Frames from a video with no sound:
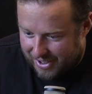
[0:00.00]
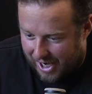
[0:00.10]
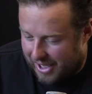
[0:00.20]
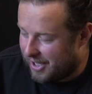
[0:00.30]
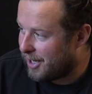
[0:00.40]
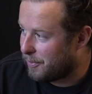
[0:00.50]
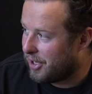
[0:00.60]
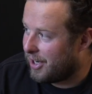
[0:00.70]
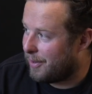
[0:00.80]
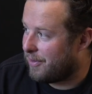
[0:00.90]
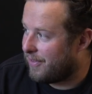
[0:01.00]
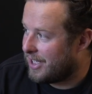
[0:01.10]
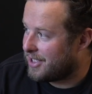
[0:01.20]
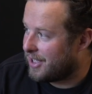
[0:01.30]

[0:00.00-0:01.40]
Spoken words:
I think I'm good at improvising.